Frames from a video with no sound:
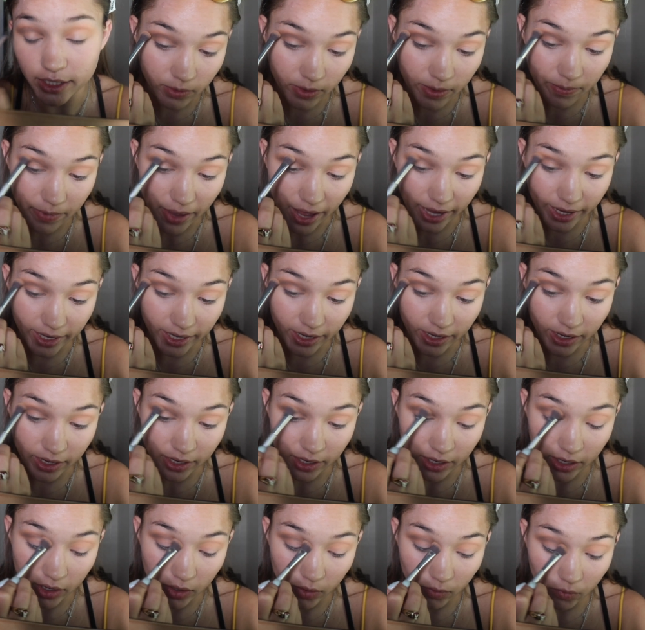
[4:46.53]
Going back
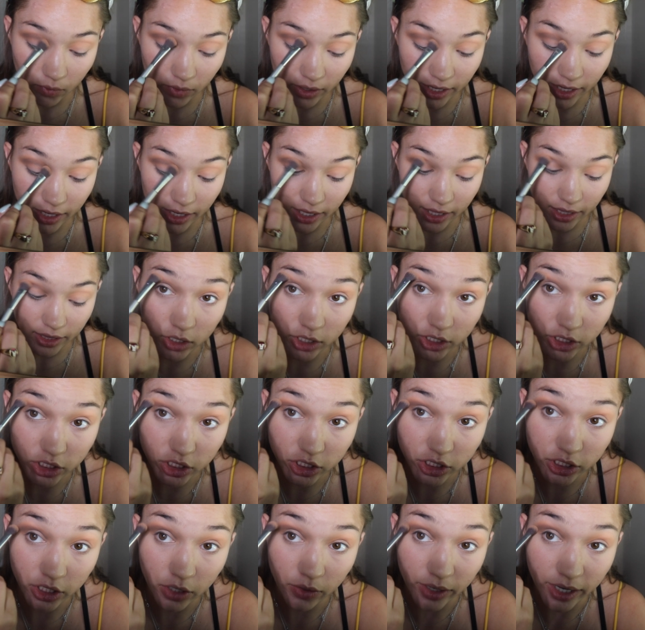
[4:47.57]
in with orange
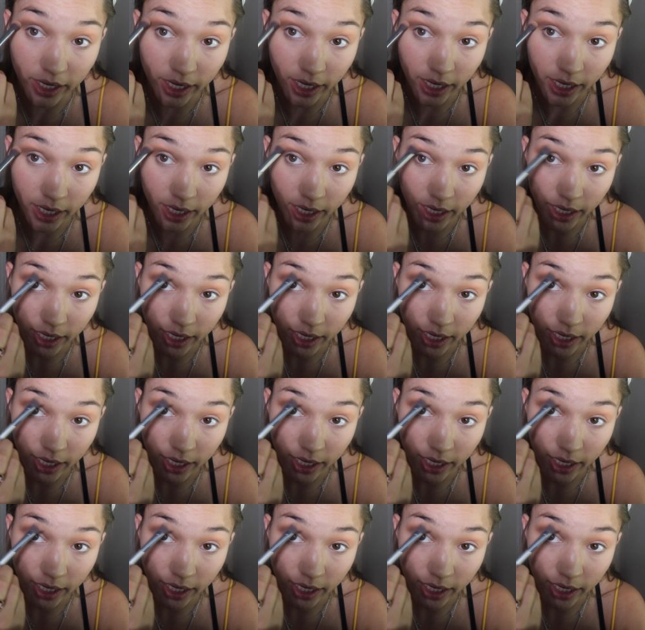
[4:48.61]
soda